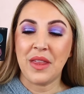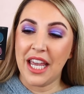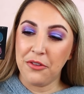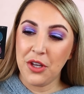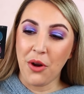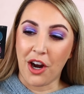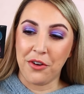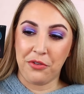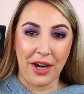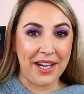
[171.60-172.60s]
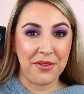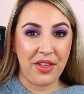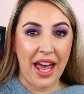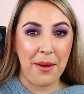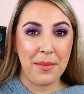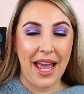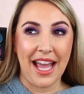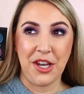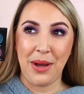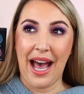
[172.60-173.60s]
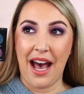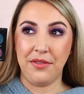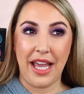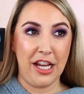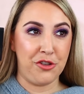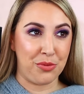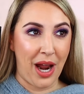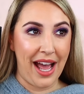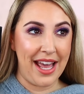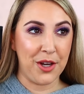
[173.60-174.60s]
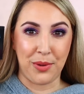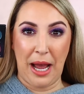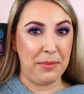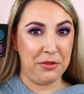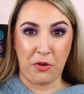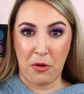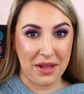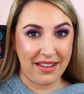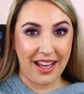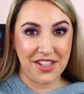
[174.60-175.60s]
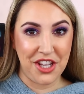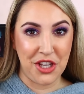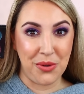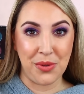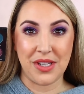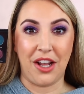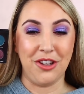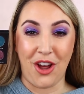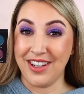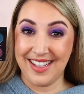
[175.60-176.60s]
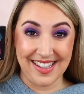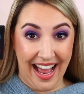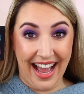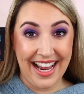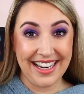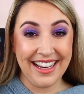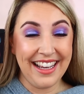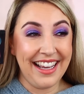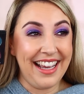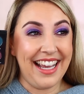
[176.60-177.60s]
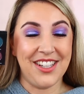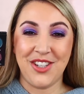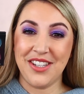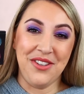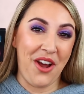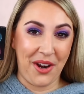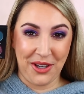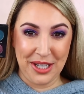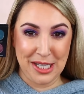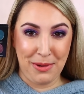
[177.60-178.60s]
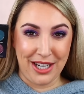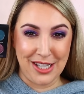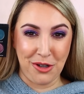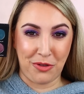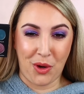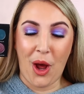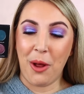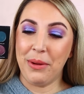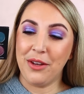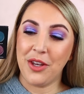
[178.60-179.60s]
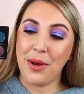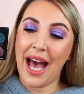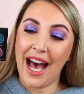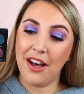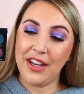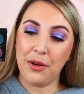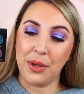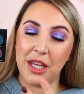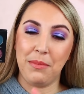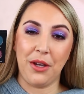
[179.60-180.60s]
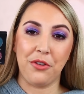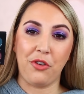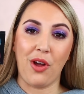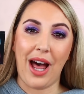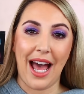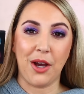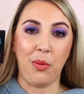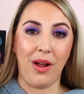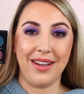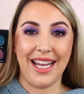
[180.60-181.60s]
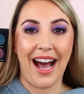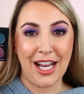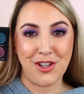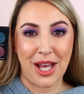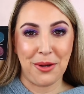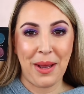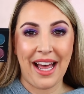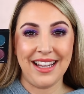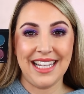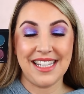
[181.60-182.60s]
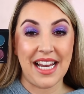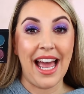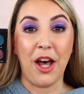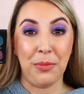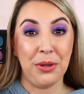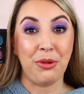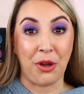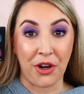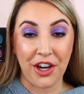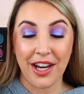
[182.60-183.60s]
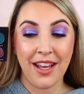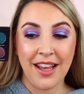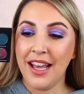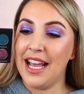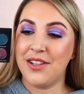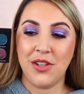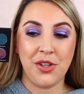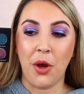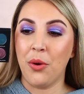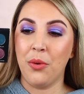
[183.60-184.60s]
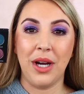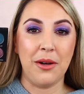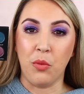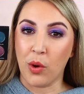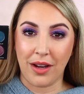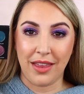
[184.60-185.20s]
If you are afraid of them and you have a dry, crappy formula to use alongside, it's just not a good experience overall. But if you have a really beautiful, high quality eyeshadow palette to help you learn, it's so worth